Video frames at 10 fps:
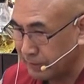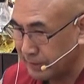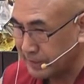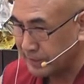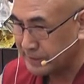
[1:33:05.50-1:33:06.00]
very
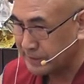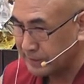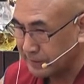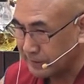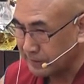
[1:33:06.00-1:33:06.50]

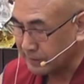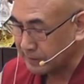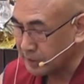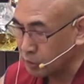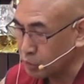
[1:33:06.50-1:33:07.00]
lazy.
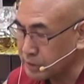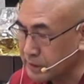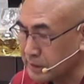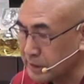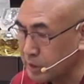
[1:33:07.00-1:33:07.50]
Then you
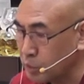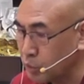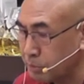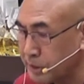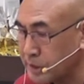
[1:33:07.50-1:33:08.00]
suddenly
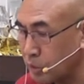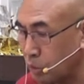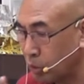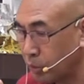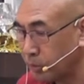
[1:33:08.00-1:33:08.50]
meditate
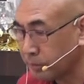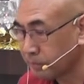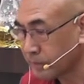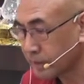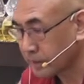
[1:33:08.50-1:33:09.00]
on
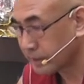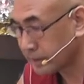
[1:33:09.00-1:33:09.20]
the